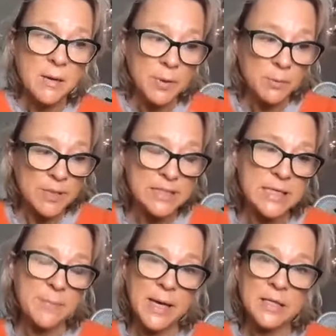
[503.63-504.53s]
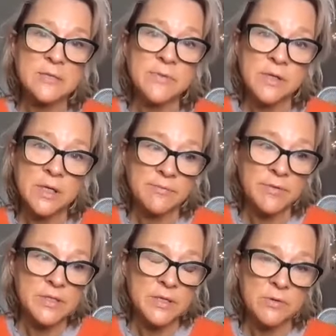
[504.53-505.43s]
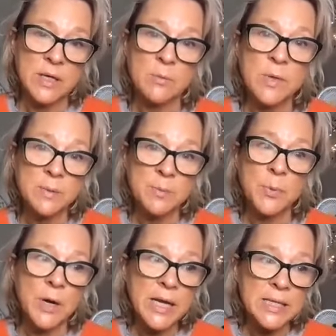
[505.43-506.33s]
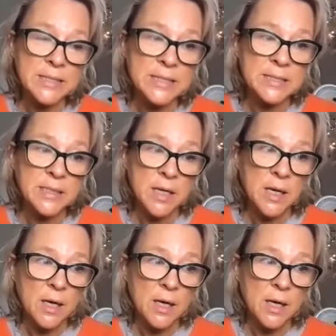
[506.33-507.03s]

but we step out of our comfort zone and we embrace